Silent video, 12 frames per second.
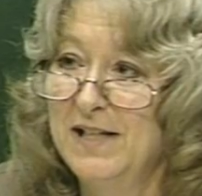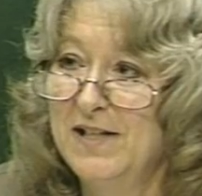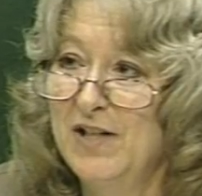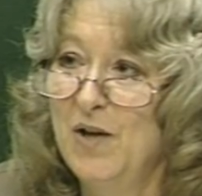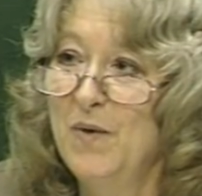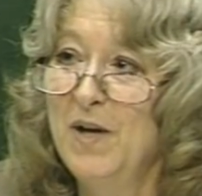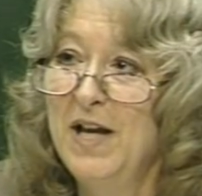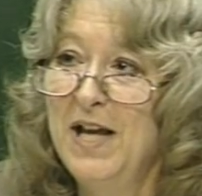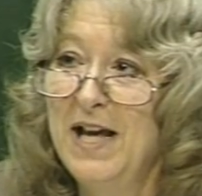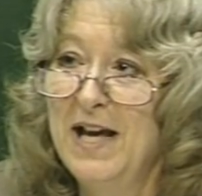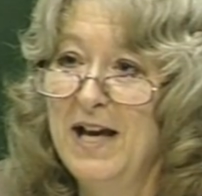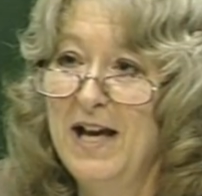And so
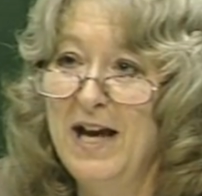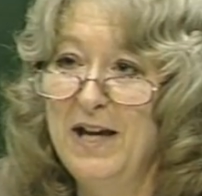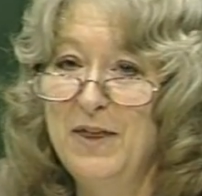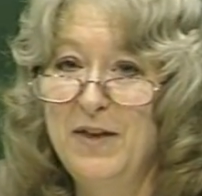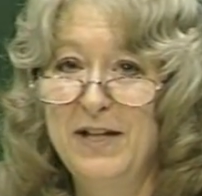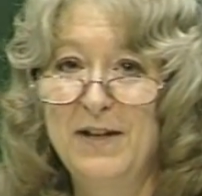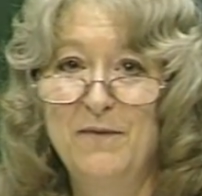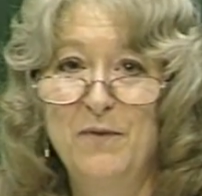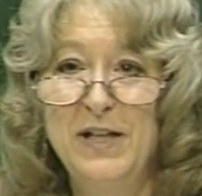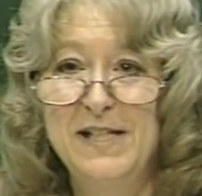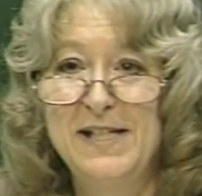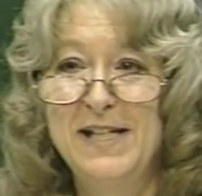I think if
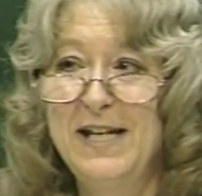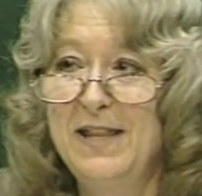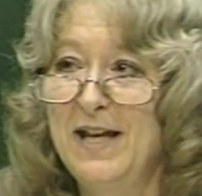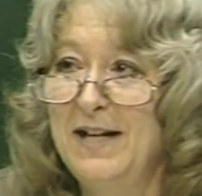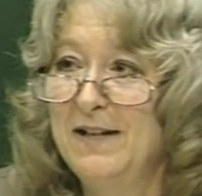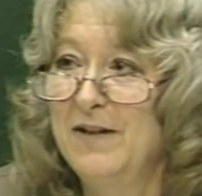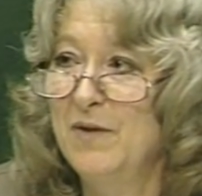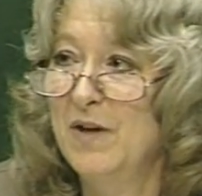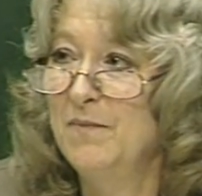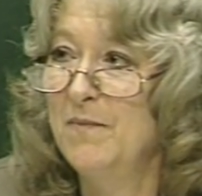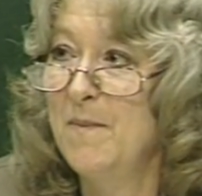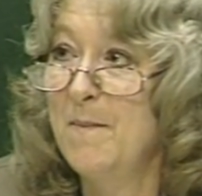we see that there
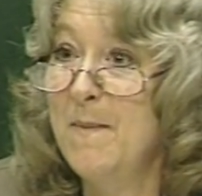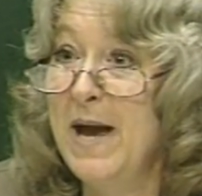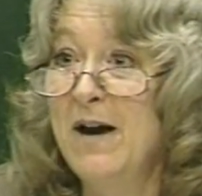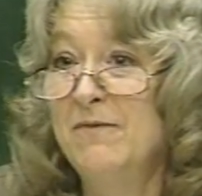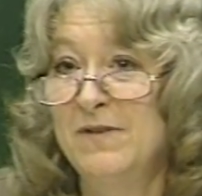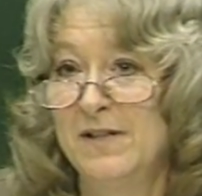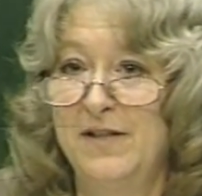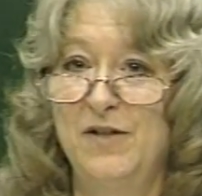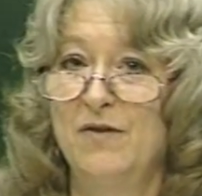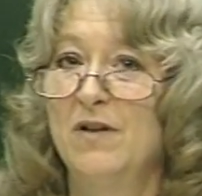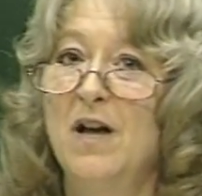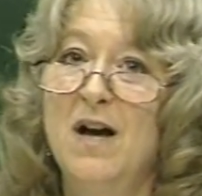are mountains
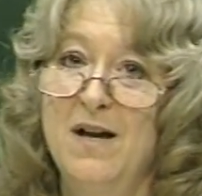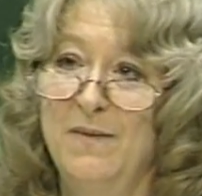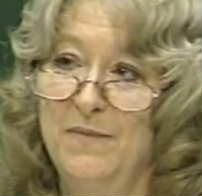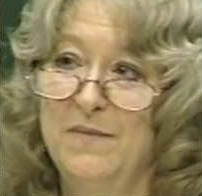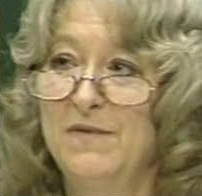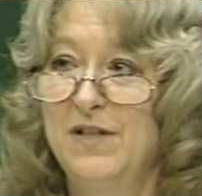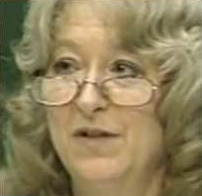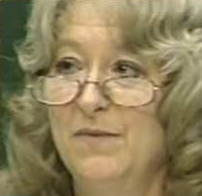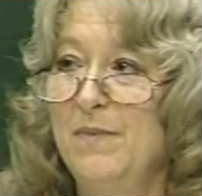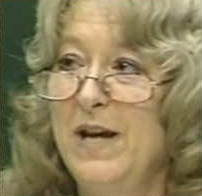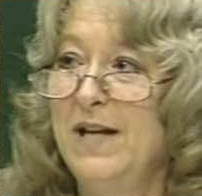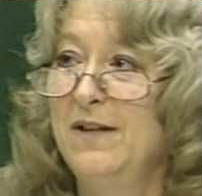to climb to
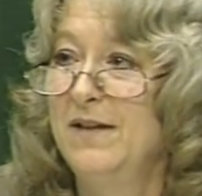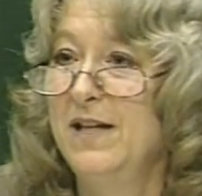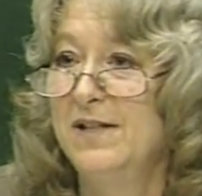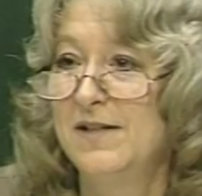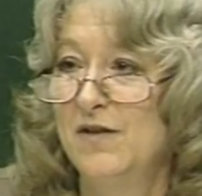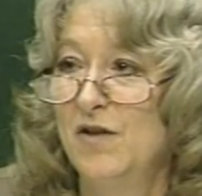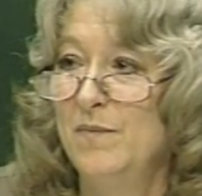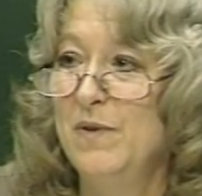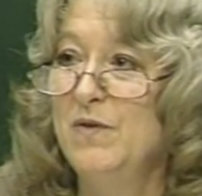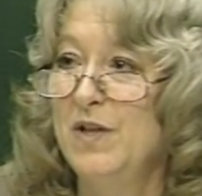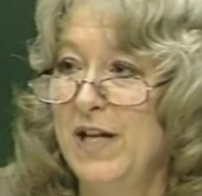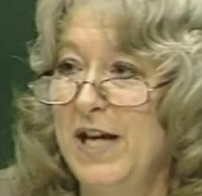make these
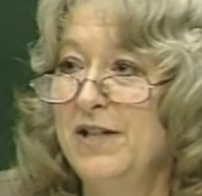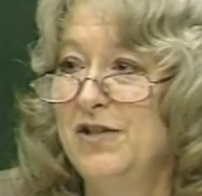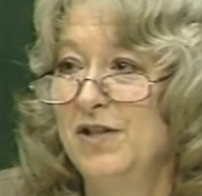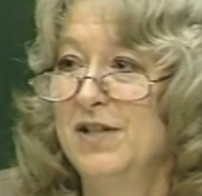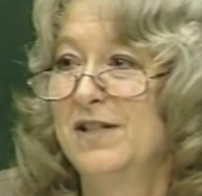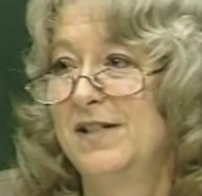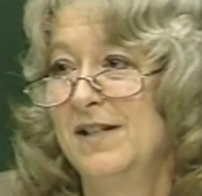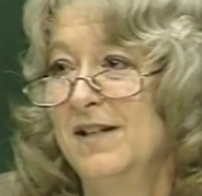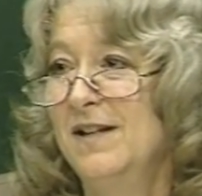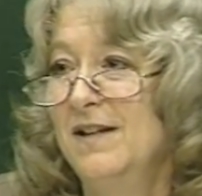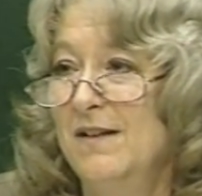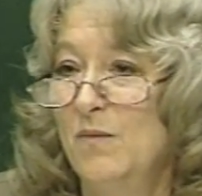communications
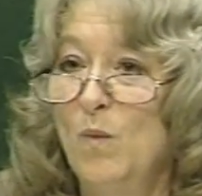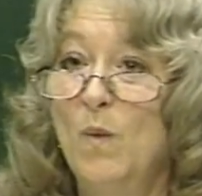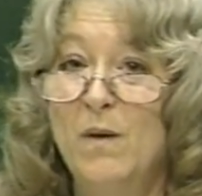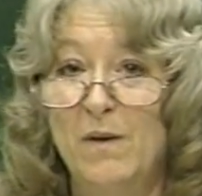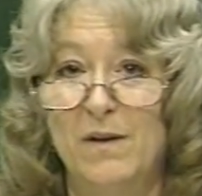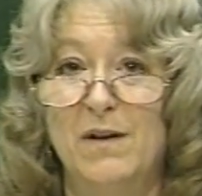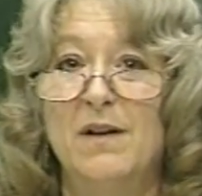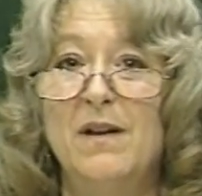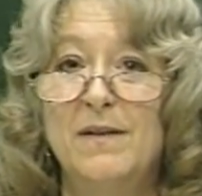work,